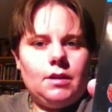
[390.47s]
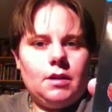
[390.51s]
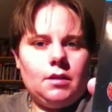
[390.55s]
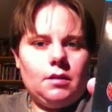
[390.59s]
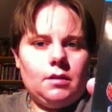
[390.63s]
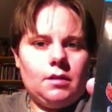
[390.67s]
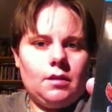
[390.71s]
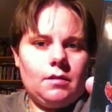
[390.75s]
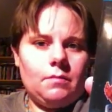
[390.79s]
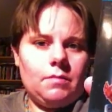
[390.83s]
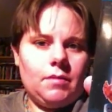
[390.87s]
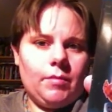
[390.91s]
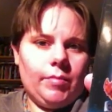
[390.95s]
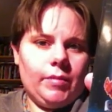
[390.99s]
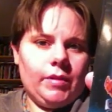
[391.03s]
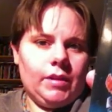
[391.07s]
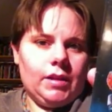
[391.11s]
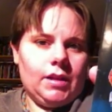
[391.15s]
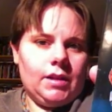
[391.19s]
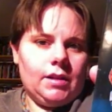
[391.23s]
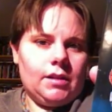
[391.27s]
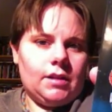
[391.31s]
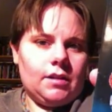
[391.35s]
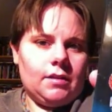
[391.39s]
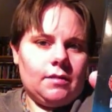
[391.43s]
and a lot of people
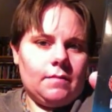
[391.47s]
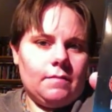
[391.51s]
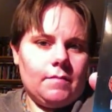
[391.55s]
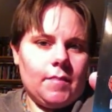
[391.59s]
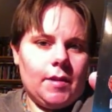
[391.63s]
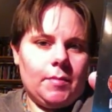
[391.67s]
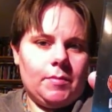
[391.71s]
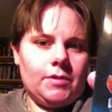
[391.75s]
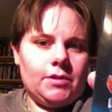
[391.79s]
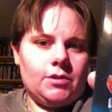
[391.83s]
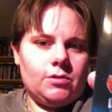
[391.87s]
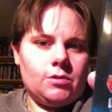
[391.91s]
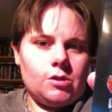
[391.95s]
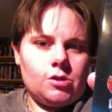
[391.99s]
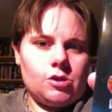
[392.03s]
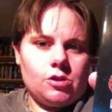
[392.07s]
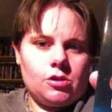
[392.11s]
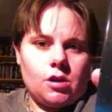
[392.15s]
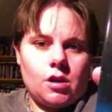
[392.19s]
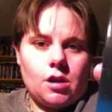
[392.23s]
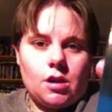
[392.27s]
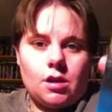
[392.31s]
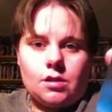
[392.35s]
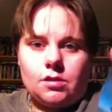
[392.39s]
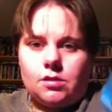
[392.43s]
like Muppet
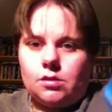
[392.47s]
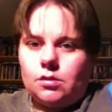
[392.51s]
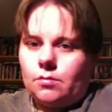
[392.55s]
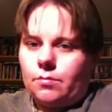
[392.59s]
Treasure Island,